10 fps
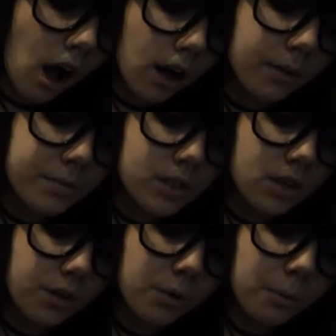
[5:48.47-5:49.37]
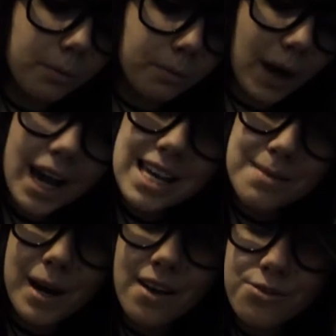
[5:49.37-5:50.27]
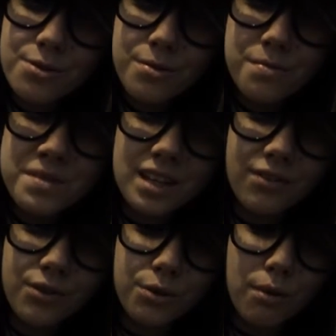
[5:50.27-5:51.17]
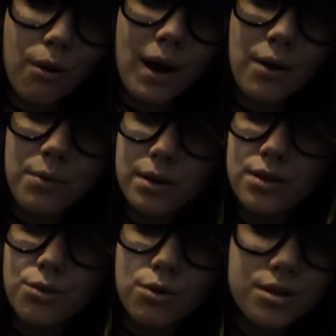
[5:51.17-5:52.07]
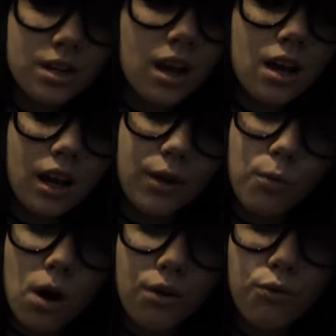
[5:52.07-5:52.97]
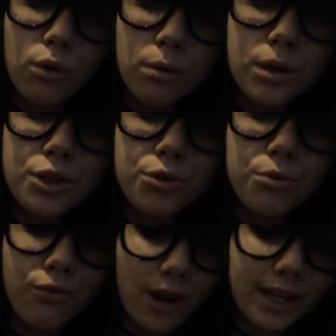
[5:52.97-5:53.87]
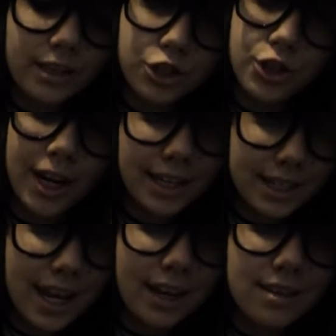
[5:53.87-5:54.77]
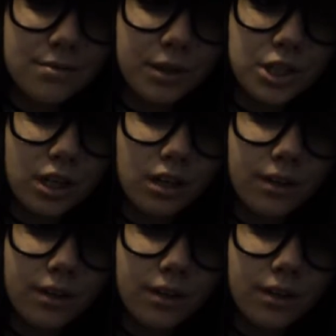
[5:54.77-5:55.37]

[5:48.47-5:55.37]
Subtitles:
So by the bathrooms, if you go out one of the doors and walk forward, you will find these giant tanks, which